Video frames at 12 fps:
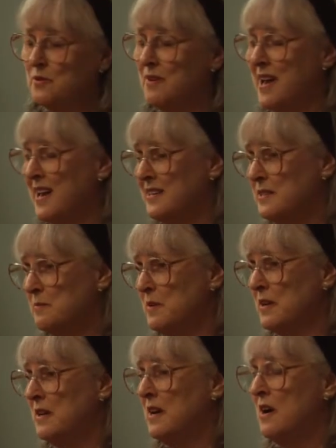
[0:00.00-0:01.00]
or
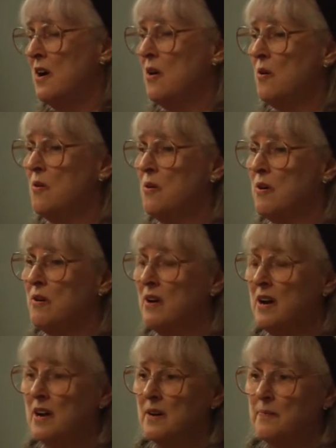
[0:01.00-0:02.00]
asthma or
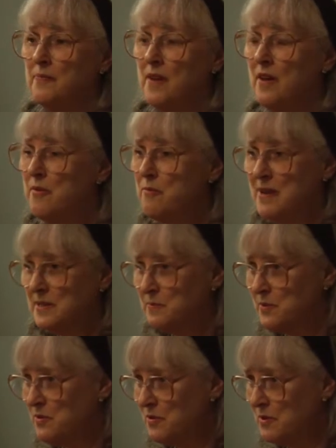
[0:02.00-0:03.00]
other
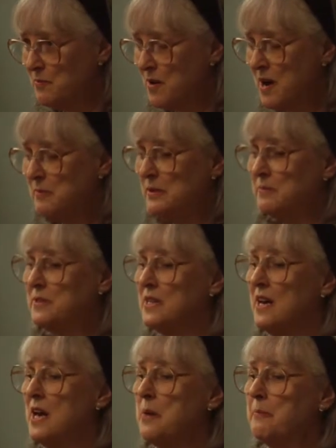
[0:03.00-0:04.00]
respiratory problems,
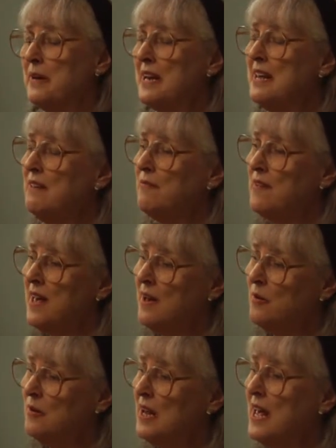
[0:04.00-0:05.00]
but he
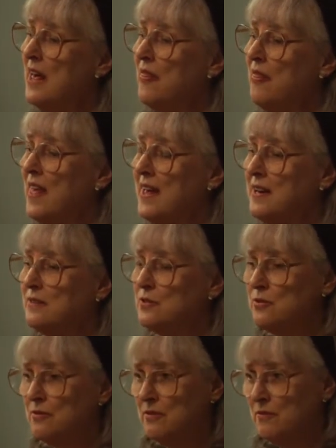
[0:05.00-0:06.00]
found that
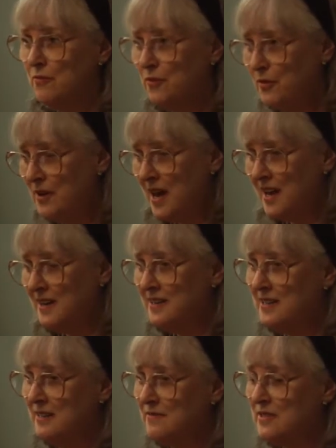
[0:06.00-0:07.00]
certain food
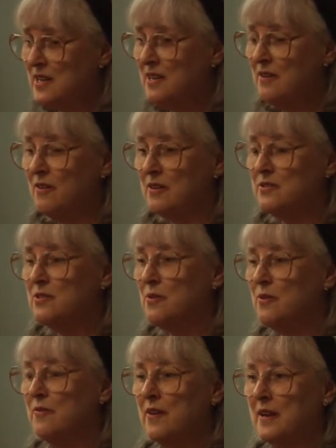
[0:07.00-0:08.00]
additives can also
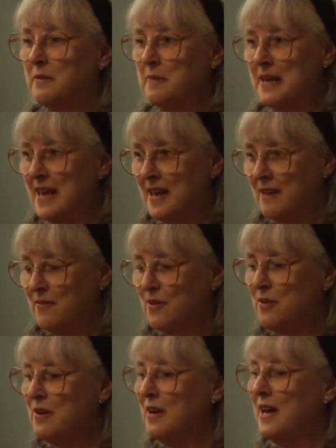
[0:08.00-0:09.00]
affect
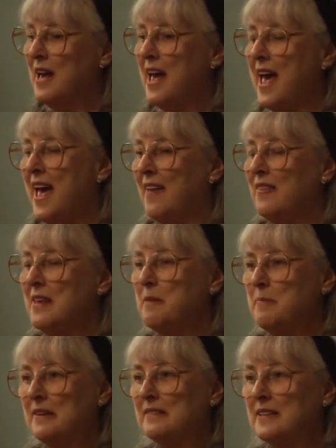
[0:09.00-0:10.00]
behavior and the
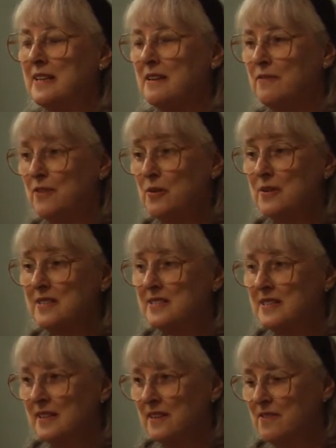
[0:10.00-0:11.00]
ability to focus
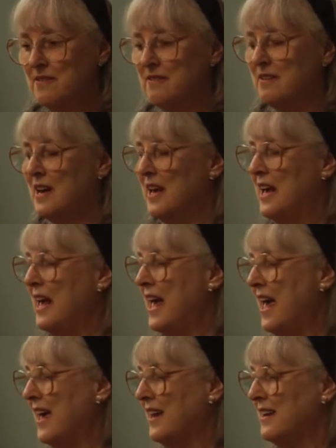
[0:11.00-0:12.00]
and learn.
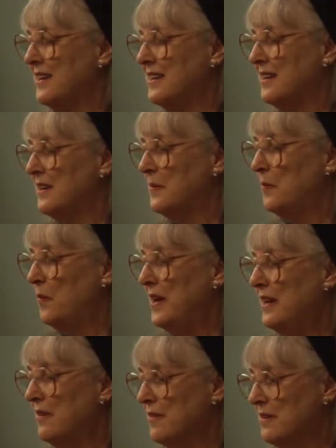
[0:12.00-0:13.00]
And we
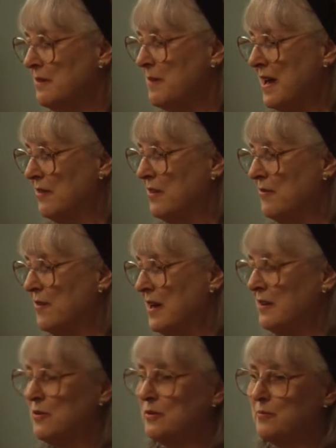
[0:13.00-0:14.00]
learned about the
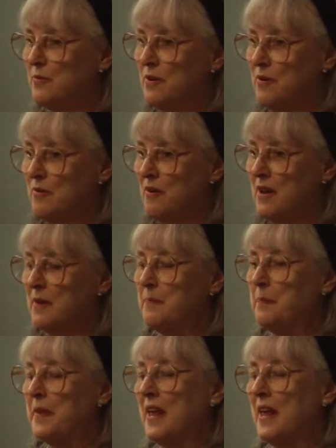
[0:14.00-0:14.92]
Feingold program